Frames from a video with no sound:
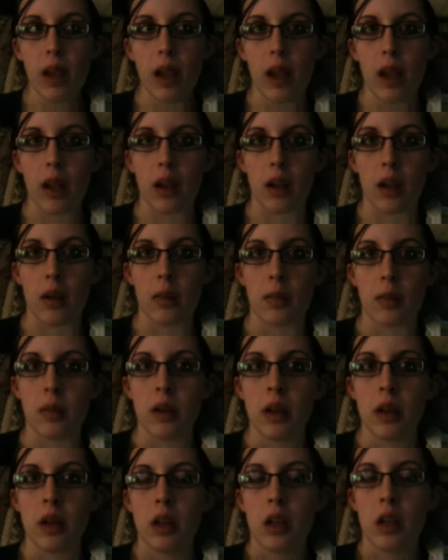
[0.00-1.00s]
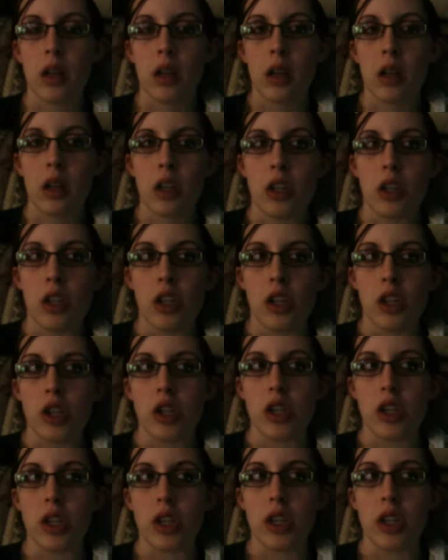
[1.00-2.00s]
And um,
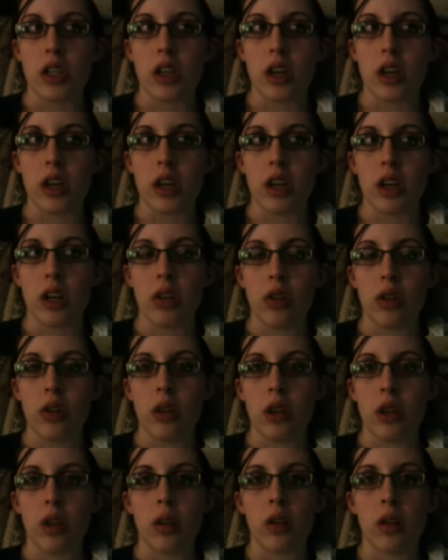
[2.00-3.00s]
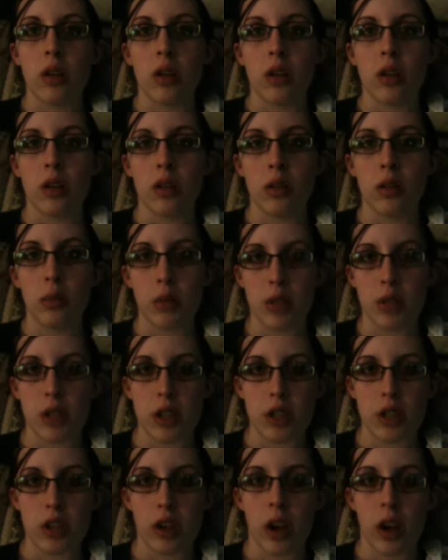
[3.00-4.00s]
she started to do the
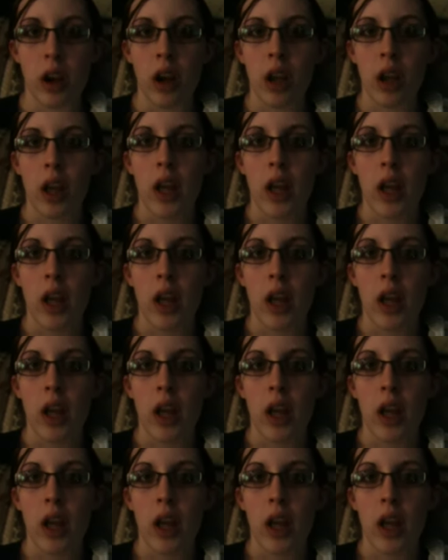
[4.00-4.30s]
procedure,